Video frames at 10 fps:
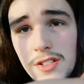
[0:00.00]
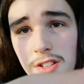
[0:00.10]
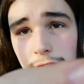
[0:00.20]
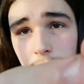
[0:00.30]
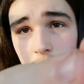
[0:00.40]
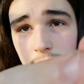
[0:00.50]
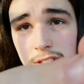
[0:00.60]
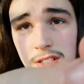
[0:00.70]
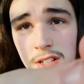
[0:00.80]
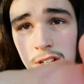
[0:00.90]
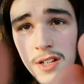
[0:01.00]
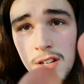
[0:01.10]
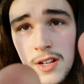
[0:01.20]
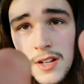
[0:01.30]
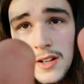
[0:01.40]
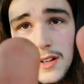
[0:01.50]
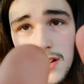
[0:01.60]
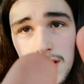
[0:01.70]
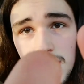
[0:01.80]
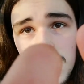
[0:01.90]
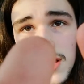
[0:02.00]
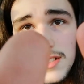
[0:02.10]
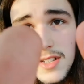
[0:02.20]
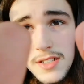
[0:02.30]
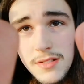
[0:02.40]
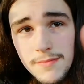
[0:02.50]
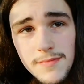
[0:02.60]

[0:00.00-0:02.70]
his face. There's actually,